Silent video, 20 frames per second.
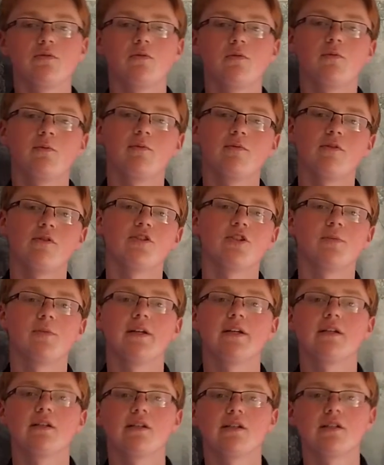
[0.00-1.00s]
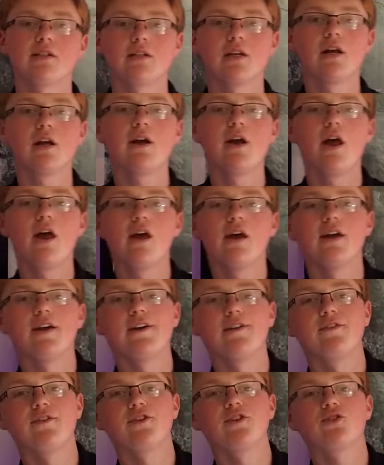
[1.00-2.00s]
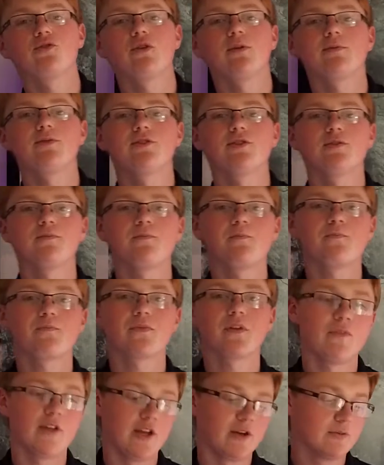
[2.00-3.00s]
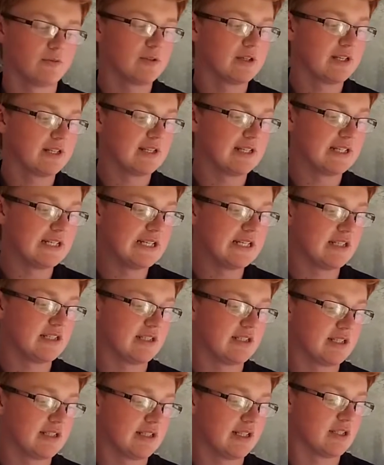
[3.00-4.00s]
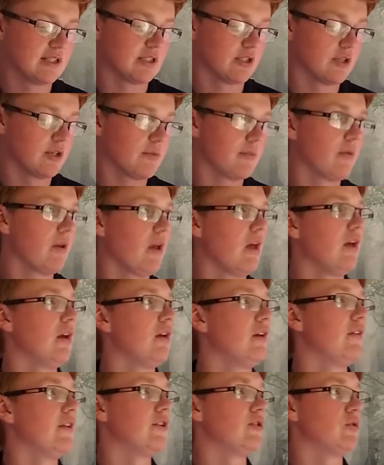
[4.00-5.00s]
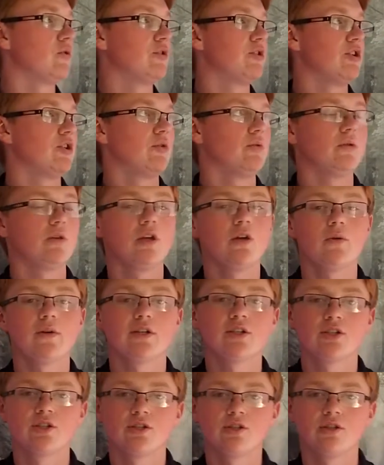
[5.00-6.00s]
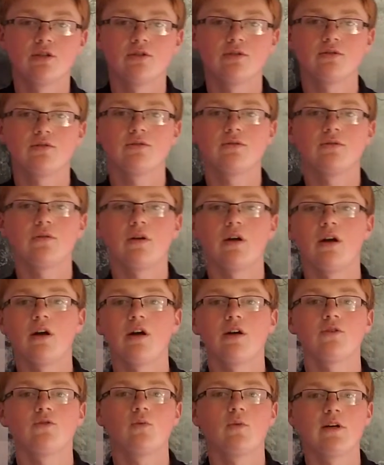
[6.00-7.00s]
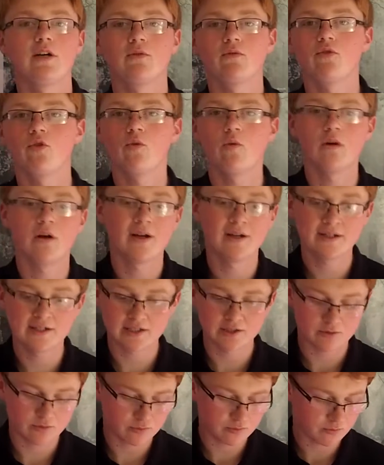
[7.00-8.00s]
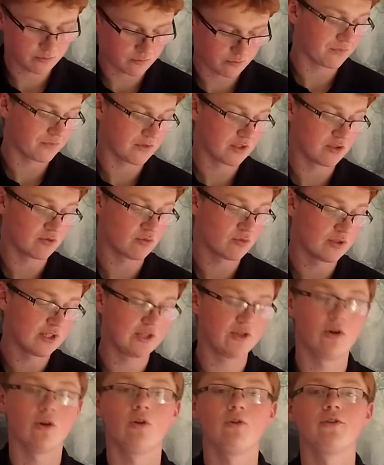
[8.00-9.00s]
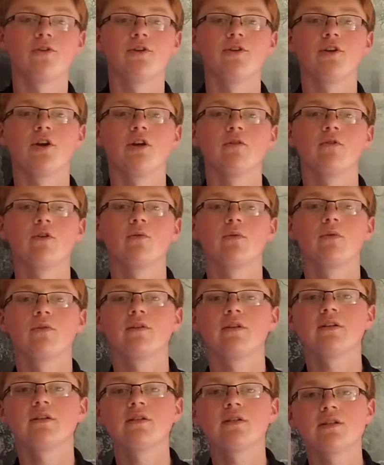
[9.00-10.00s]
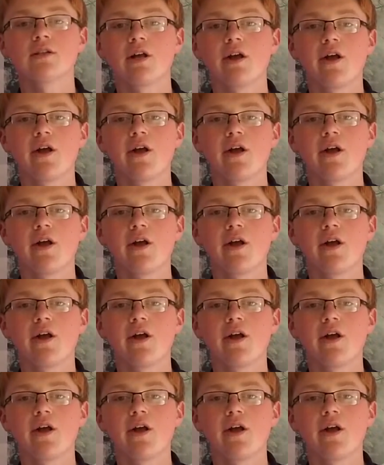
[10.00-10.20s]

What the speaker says: We'll throw some links in the description. They are really easy to set up. There's also no external hardware required. There's really not a lot you can go wrong with this.